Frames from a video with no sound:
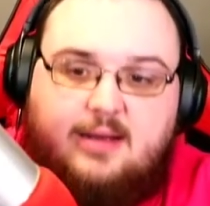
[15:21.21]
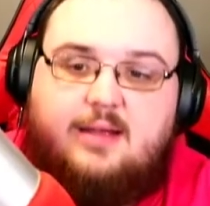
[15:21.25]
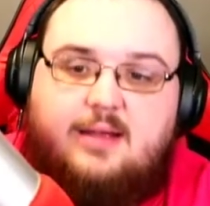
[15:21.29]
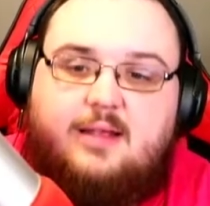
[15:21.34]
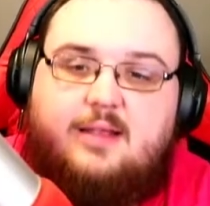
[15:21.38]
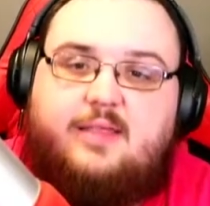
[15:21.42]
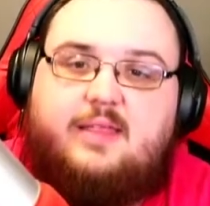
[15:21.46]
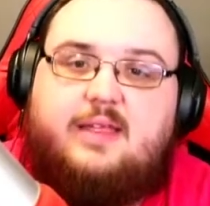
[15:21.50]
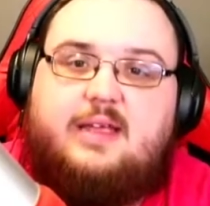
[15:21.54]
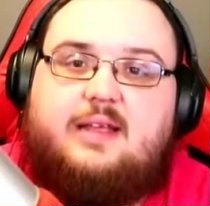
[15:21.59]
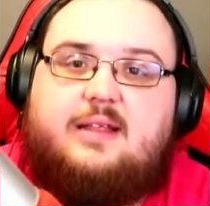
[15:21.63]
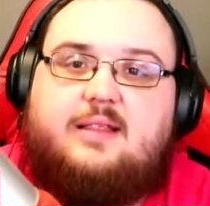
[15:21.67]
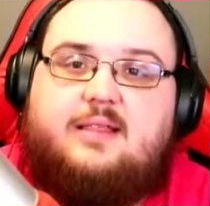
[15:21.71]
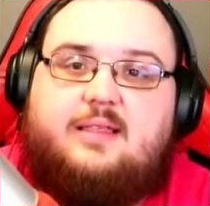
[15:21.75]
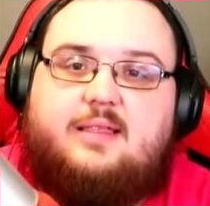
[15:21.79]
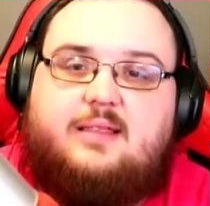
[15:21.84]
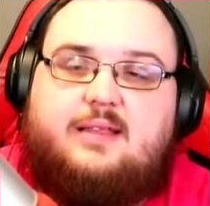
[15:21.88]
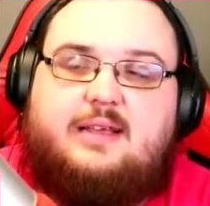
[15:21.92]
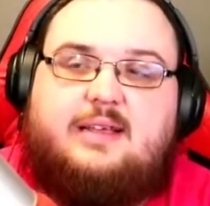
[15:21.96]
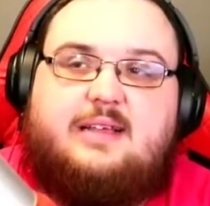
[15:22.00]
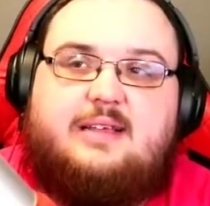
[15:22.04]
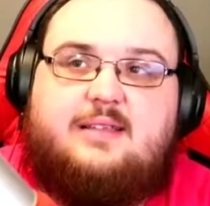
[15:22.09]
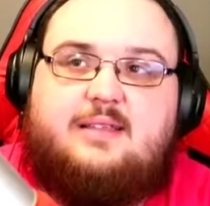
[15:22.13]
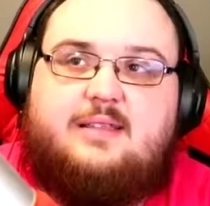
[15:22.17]
The
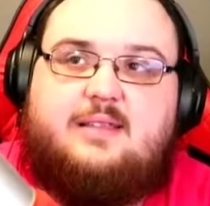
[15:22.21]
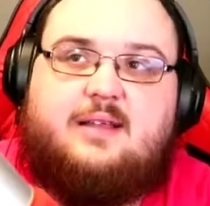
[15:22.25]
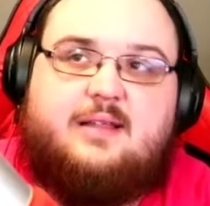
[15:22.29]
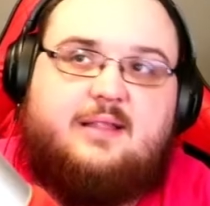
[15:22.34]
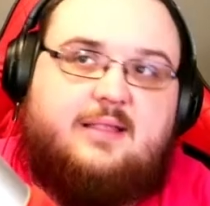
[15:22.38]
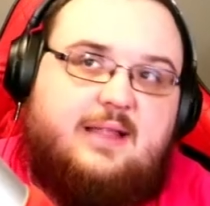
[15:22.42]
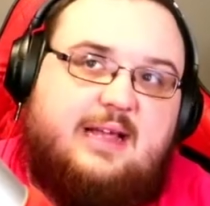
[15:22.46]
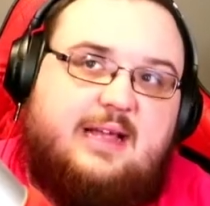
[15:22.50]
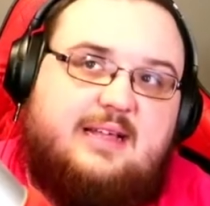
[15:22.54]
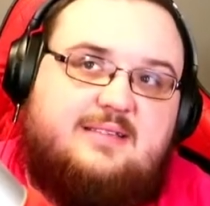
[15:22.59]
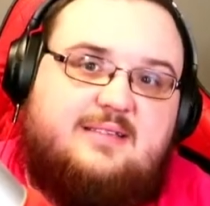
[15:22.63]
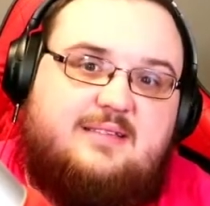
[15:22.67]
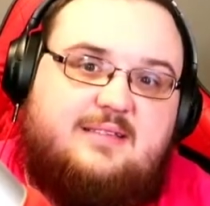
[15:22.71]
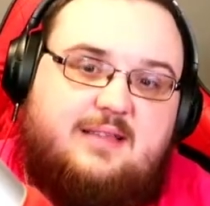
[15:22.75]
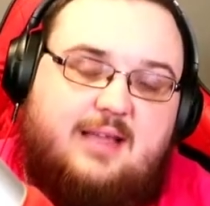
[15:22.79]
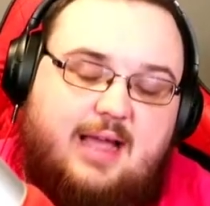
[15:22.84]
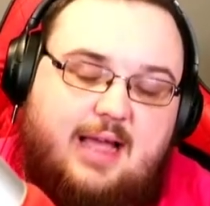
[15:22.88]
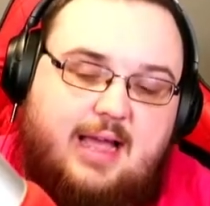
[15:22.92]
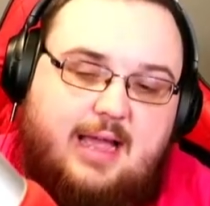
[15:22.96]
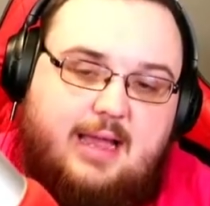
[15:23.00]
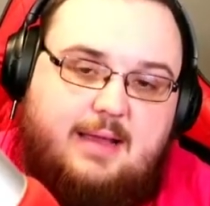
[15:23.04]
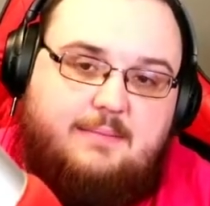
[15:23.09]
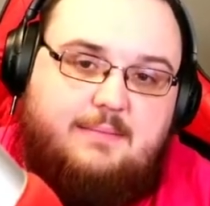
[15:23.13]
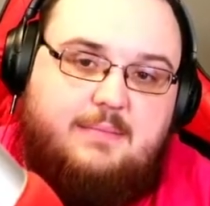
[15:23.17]
less
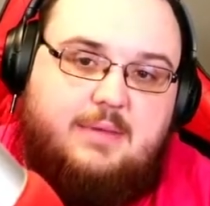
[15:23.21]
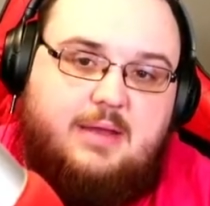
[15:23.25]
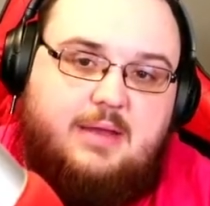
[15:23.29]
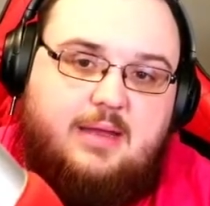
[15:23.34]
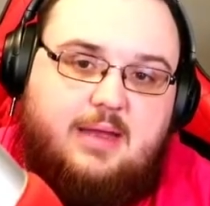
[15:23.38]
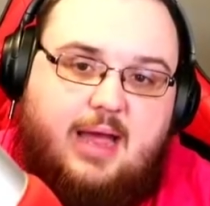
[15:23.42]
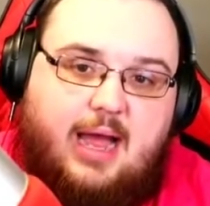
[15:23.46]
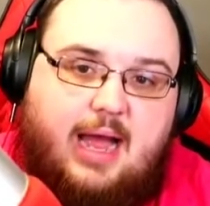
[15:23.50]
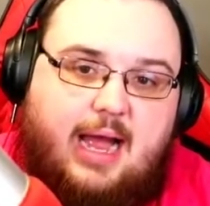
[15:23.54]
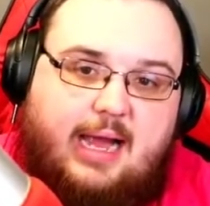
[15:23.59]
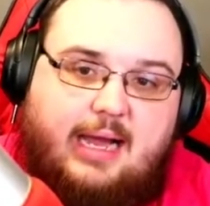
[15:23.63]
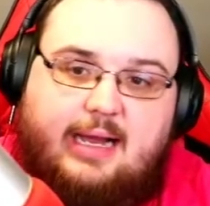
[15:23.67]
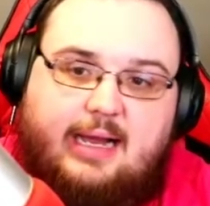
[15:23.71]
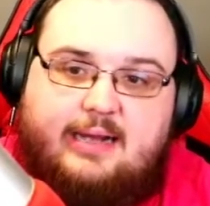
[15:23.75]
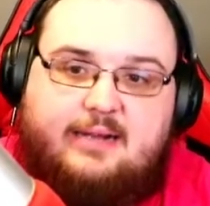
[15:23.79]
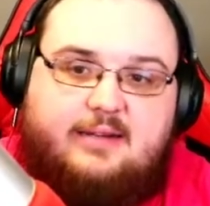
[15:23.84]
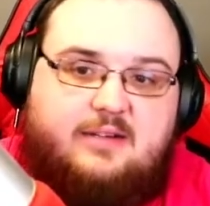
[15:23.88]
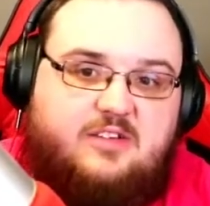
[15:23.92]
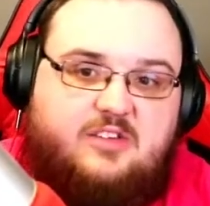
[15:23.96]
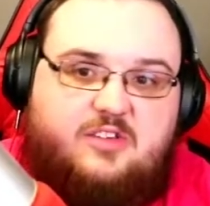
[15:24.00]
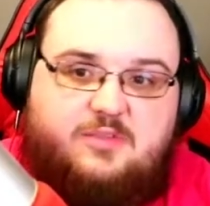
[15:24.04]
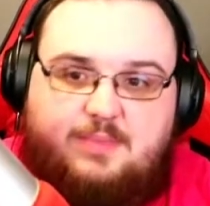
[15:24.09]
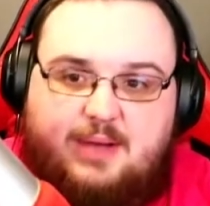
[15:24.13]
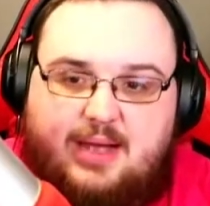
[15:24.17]
time I had to
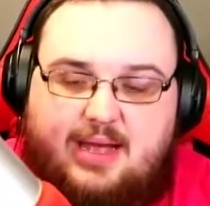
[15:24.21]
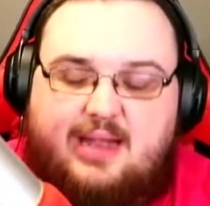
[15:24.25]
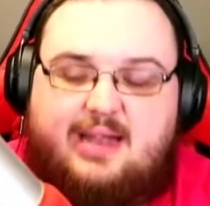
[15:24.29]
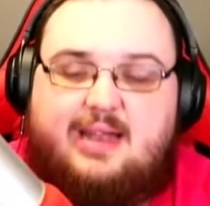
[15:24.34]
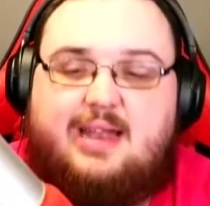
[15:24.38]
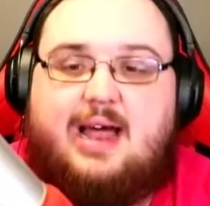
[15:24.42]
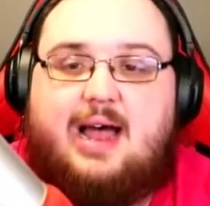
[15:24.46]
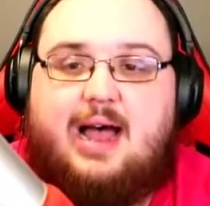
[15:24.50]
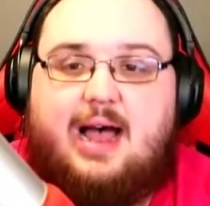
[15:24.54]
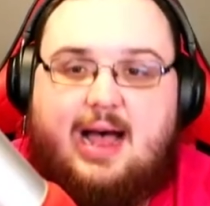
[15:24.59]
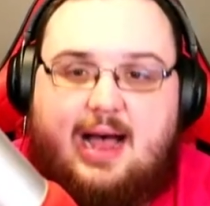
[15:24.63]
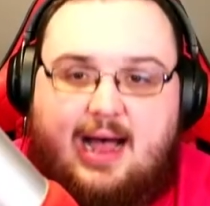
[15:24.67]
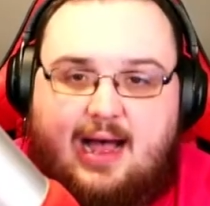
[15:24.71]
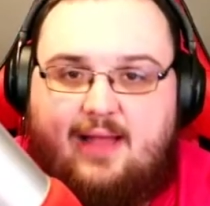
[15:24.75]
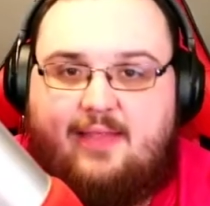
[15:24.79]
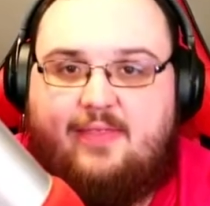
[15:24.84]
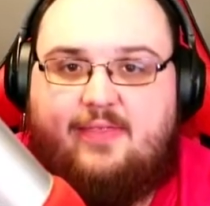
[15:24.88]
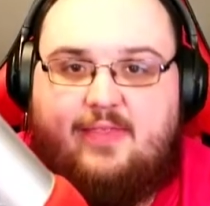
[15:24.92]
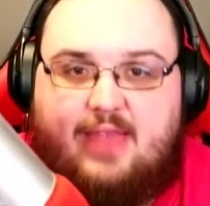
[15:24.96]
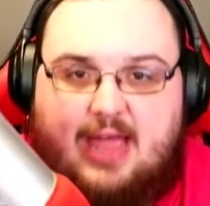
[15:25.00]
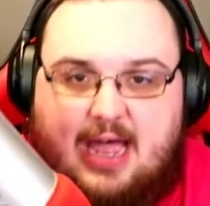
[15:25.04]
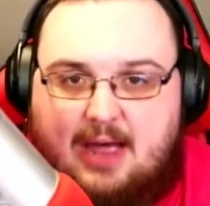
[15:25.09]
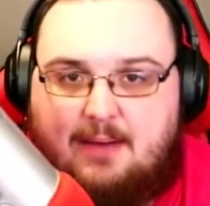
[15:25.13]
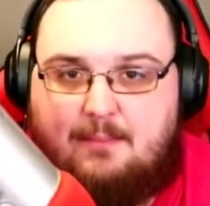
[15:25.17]
spend on
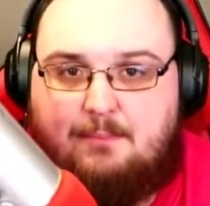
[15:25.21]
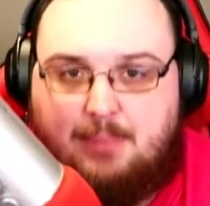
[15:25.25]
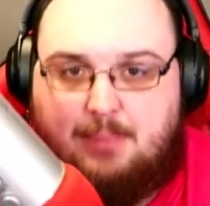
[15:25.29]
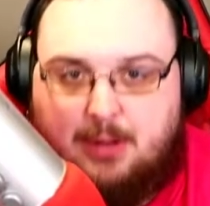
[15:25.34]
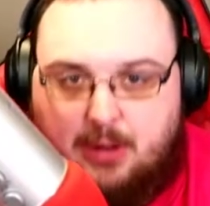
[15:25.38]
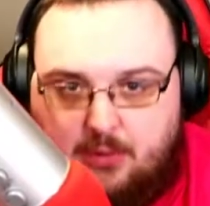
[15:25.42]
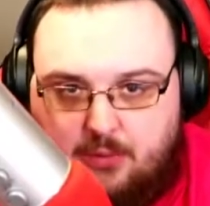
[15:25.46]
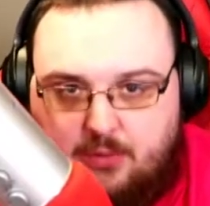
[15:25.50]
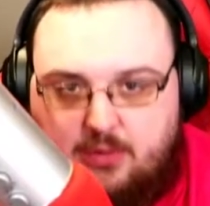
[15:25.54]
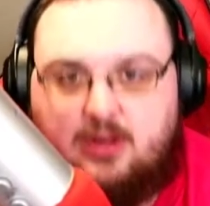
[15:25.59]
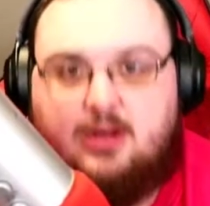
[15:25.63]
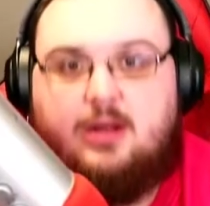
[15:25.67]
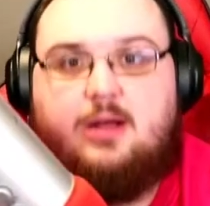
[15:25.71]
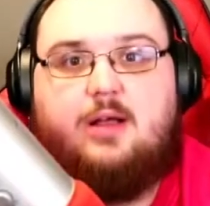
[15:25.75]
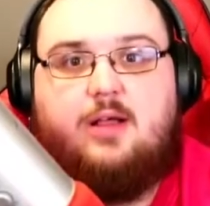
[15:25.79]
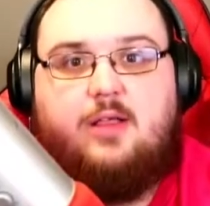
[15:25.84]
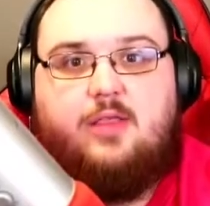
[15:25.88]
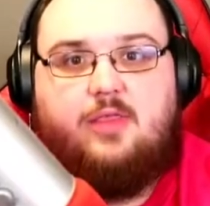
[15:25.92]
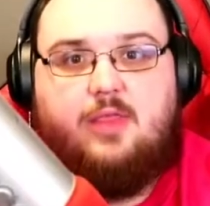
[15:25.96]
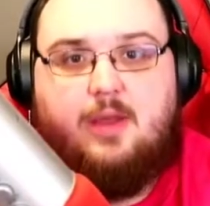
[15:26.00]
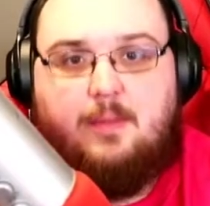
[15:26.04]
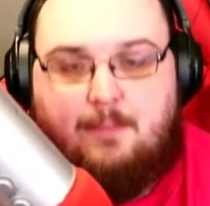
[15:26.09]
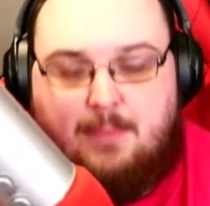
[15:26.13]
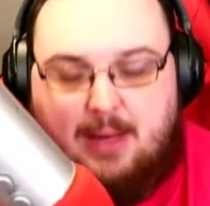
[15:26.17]
that boat,
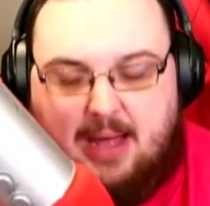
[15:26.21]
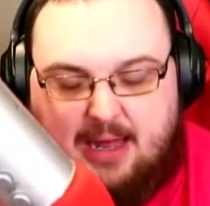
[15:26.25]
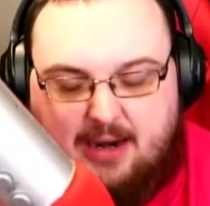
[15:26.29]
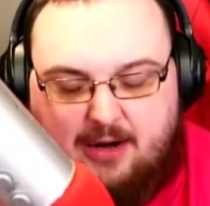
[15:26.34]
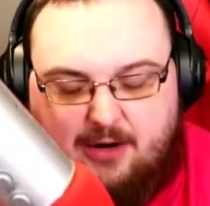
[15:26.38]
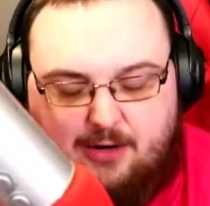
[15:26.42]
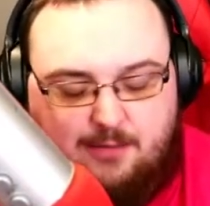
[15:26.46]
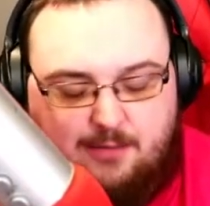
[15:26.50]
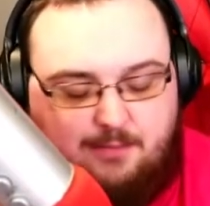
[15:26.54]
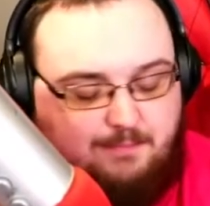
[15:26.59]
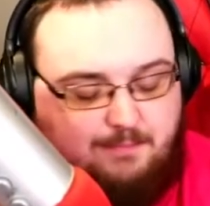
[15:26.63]
the better.